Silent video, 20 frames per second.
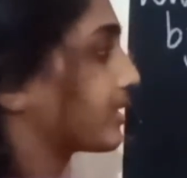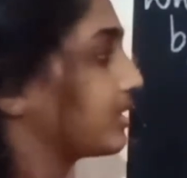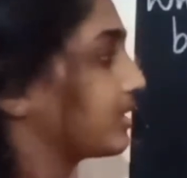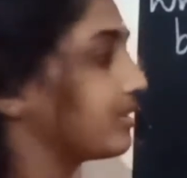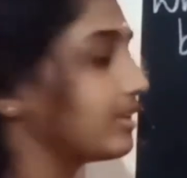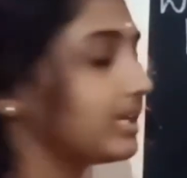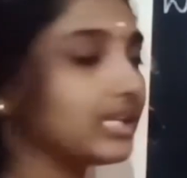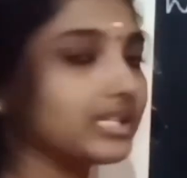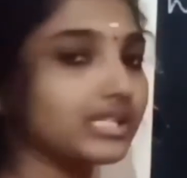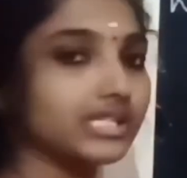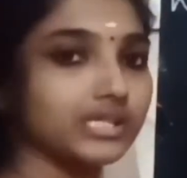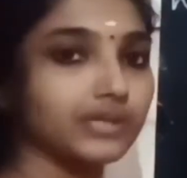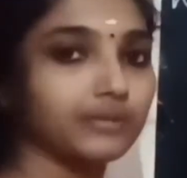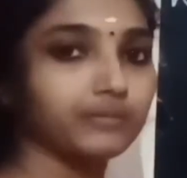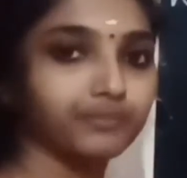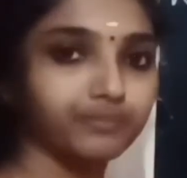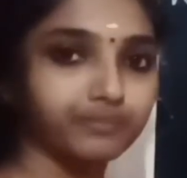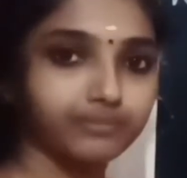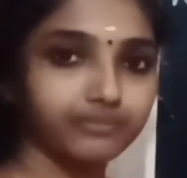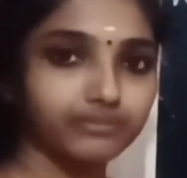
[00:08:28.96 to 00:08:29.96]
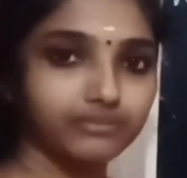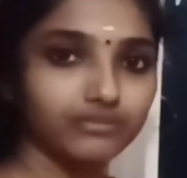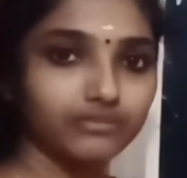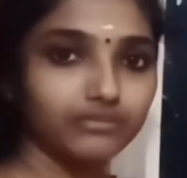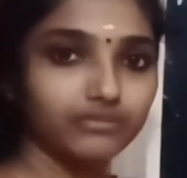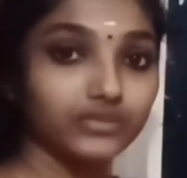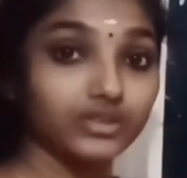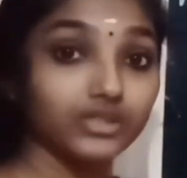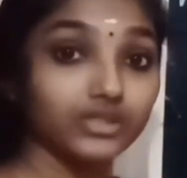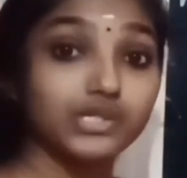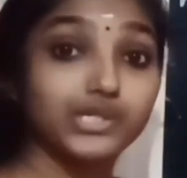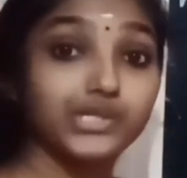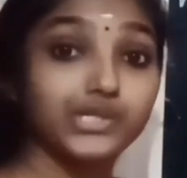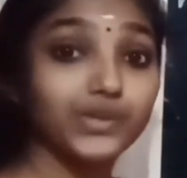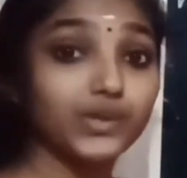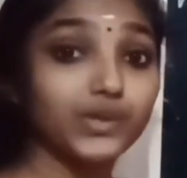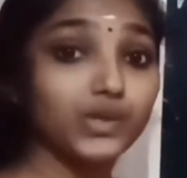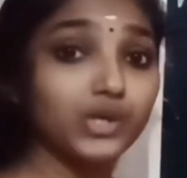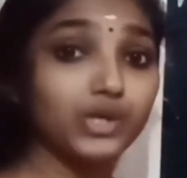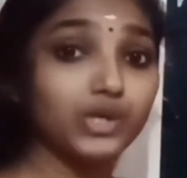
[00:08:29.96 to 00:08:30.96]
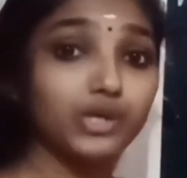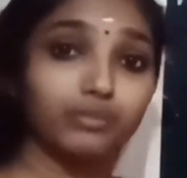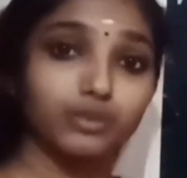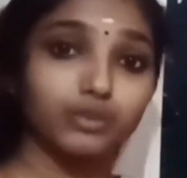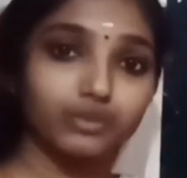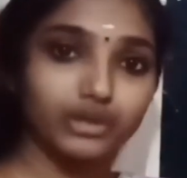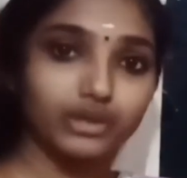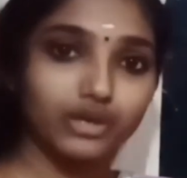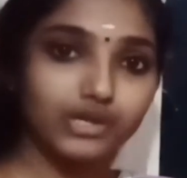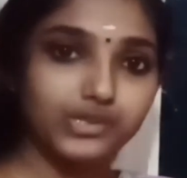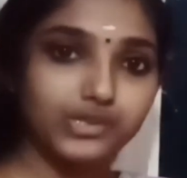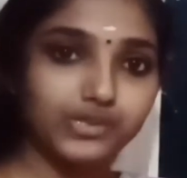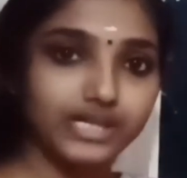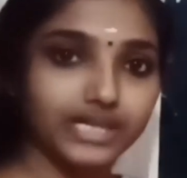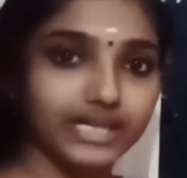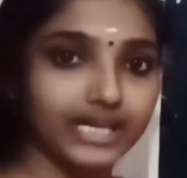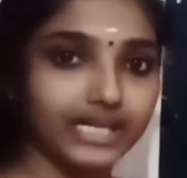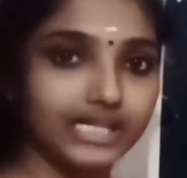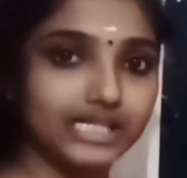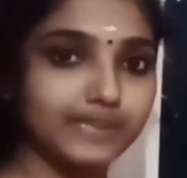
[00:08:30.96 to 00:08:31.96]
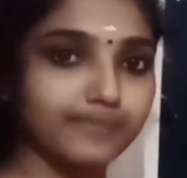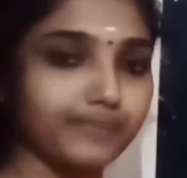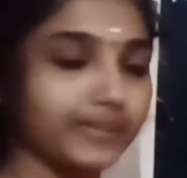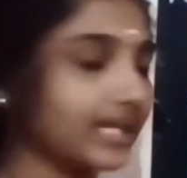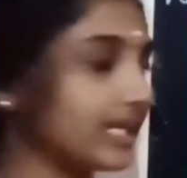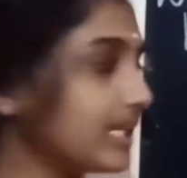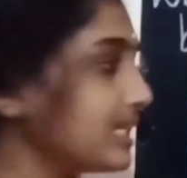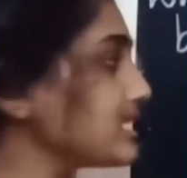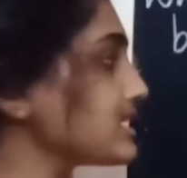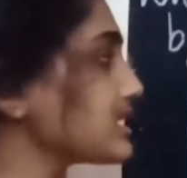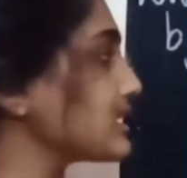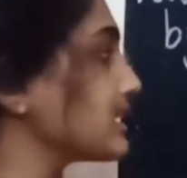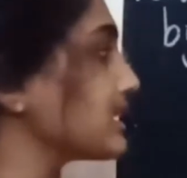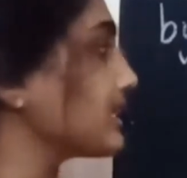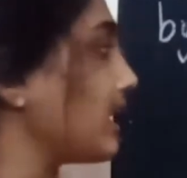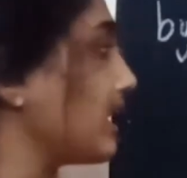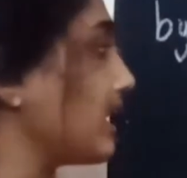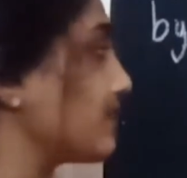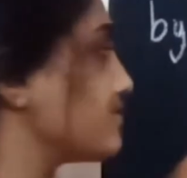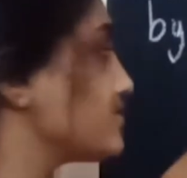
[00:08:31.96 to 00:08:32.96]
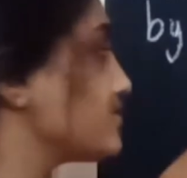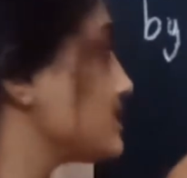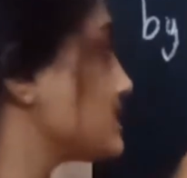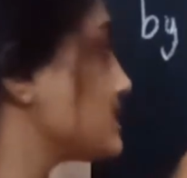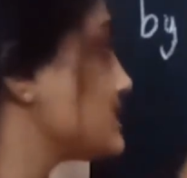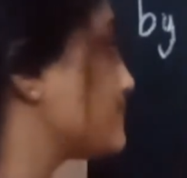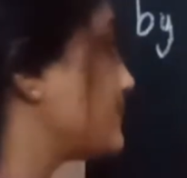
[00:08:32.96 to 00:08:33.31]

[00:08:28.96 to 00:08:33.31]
Right? So moving on to the next, please. In the hundreds,